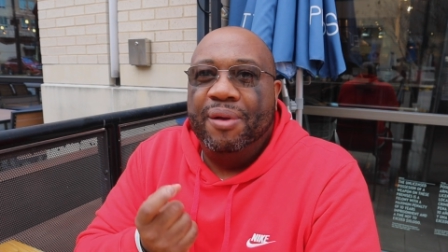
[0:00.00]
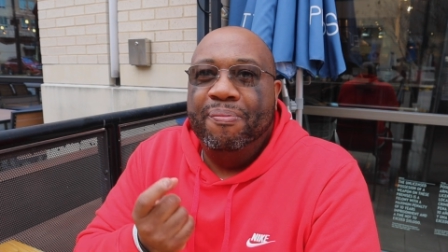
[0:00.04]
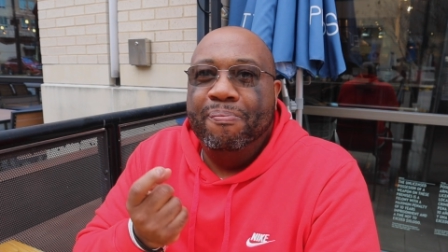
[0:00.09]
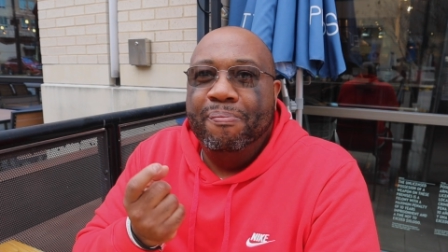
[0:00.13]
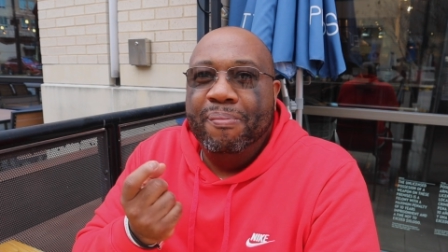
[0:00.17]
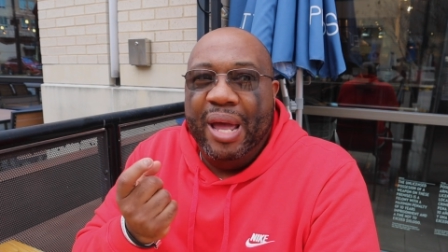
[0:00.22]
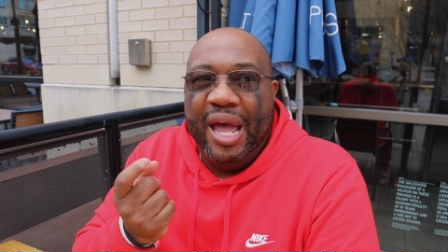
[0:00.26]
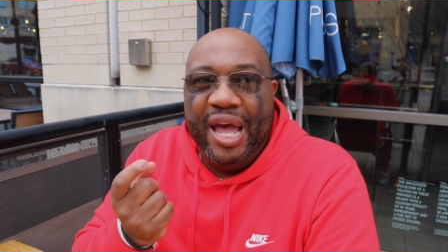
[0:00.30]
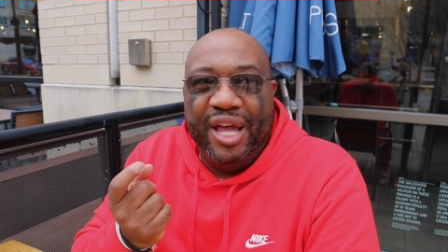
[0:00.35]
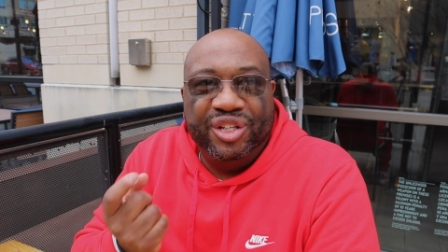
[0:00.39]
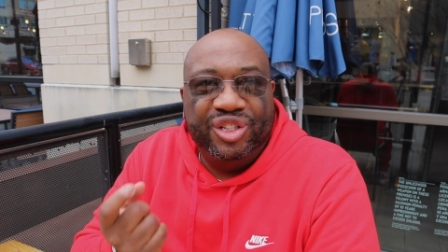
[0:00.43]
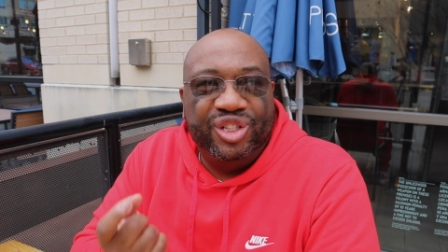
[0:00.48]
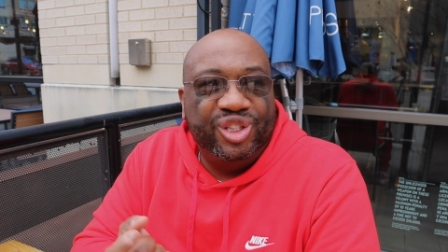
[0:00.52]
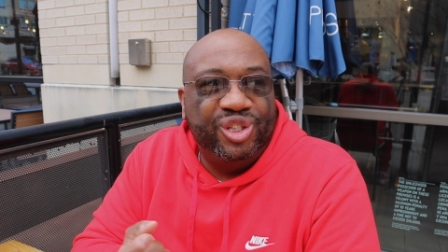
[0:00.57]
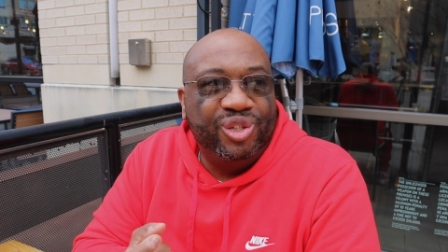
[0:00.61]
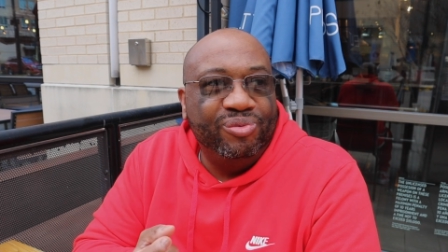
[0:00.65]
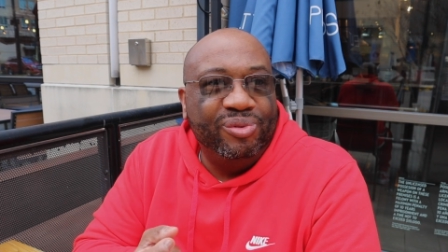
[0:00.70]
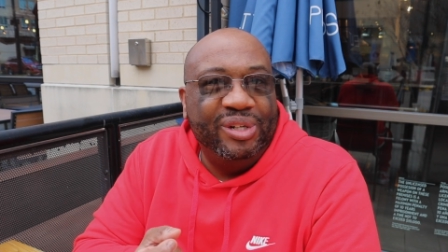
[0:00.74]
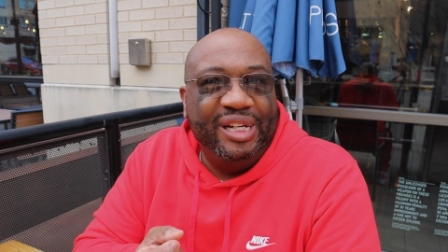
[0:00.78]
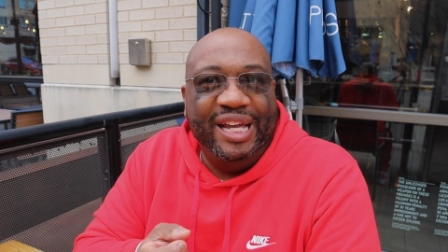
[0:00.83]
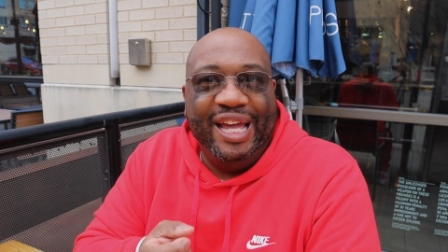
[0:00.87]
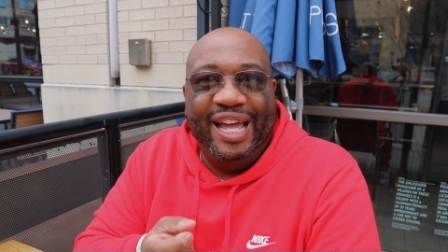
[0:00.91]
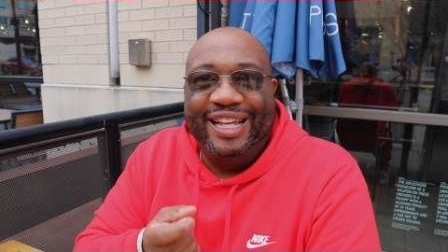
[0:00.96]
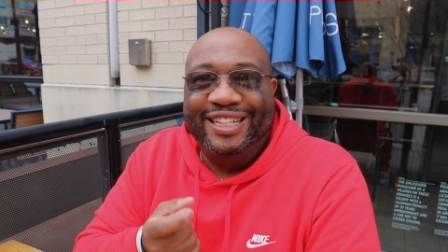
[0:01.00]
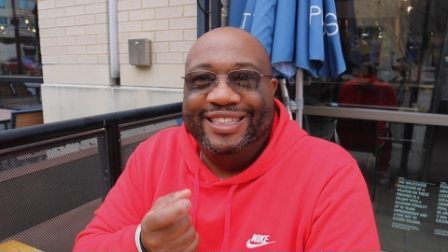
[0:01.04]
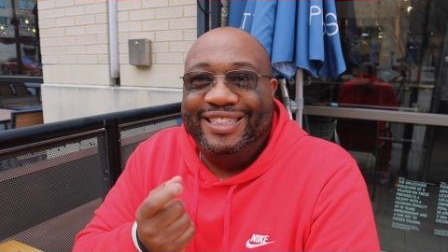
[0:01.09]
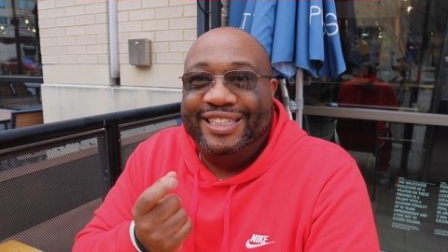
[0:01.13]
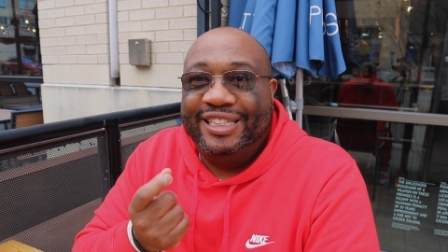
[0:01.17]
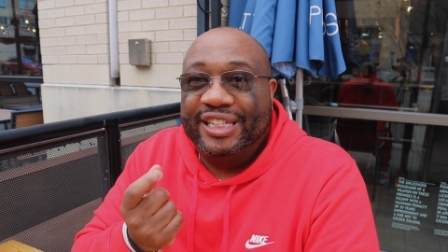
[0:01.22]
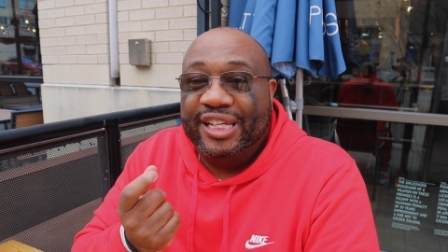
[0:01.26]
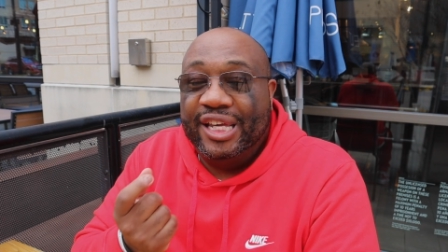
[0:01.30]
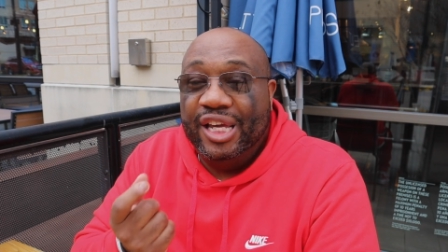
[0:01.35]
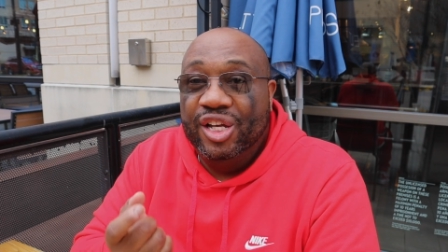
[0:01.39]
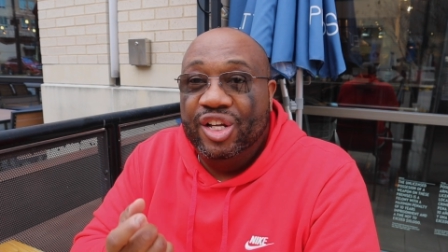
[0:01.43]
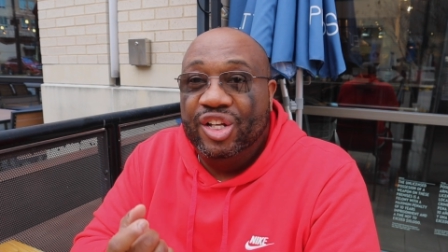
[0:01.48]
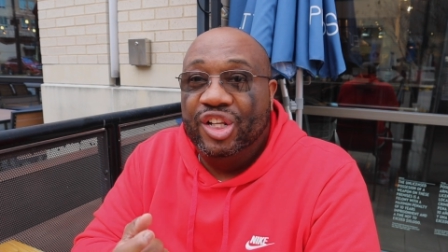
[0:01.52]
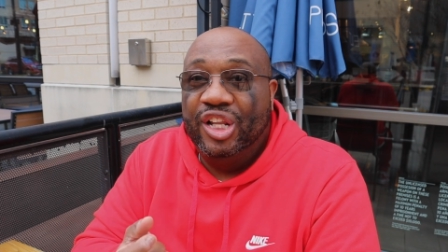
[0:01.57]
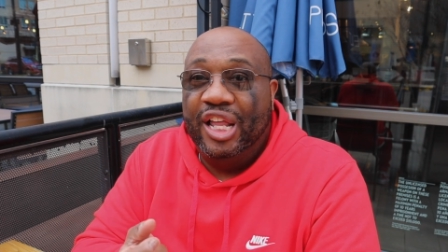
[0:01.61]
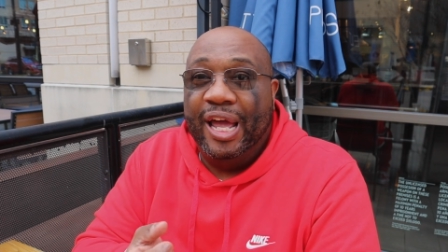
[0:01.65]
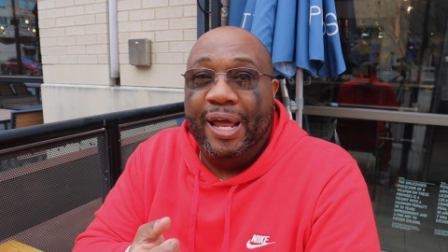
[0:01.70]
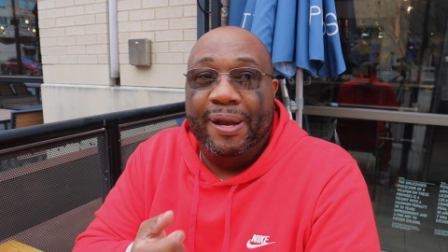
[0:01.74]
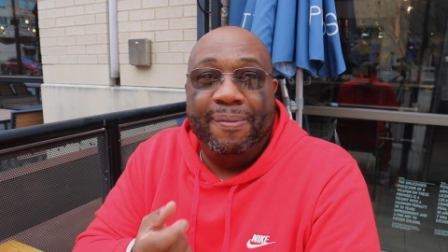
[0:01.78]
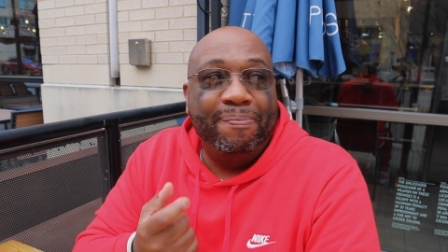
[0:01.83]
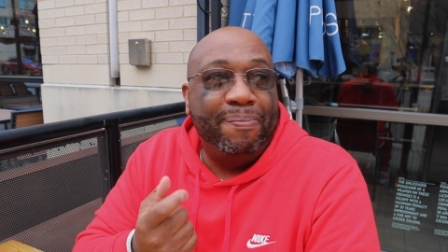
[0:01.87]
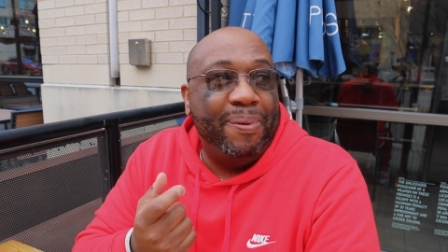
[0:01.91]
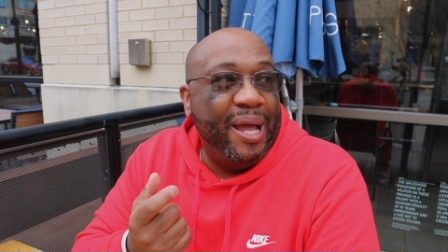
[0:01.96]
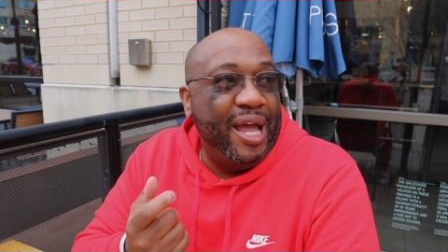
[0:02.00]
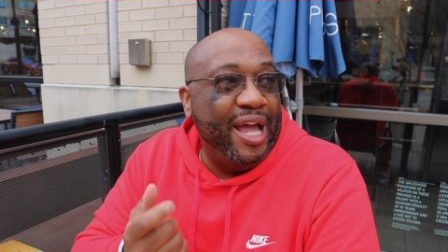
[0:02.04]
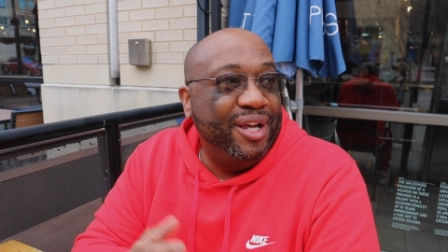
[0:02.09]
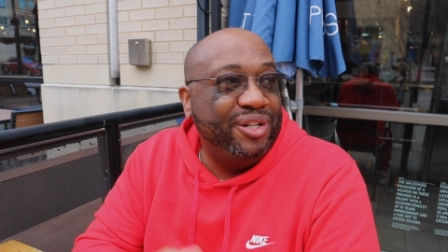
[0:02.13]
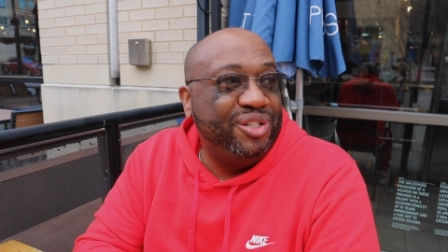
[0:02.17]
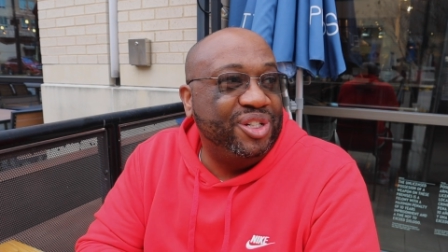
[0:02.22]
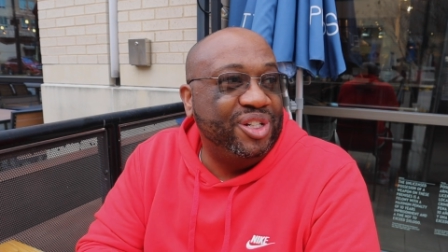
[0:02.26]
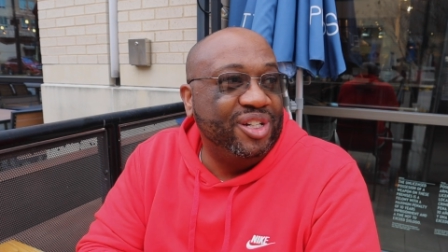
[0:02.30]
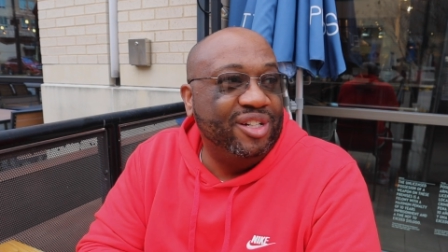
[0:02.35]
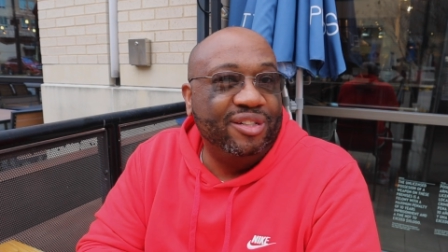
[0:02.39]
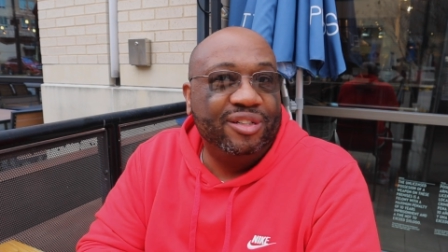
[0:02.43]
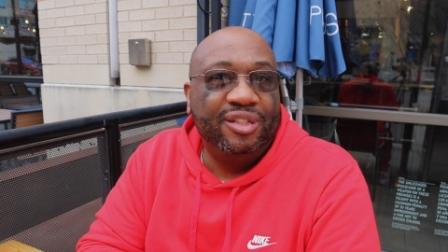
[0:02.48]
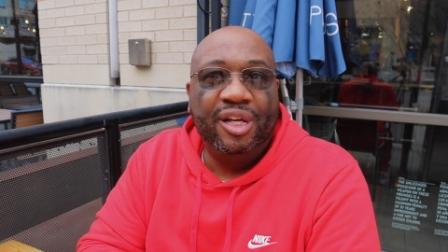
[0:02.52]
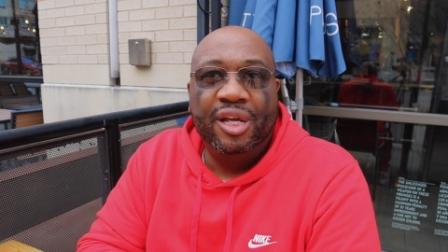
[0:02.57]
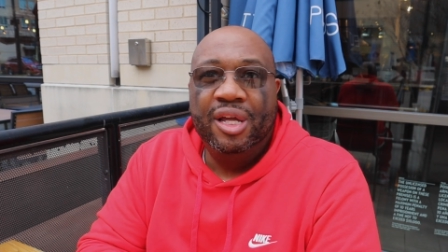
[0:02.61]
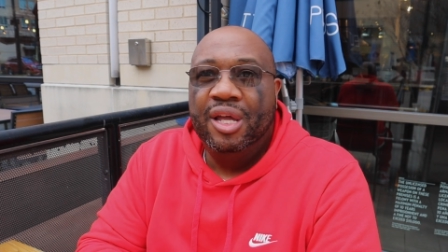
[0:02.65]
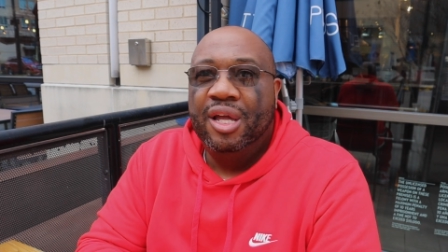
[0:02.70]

and mastery and skill and passion.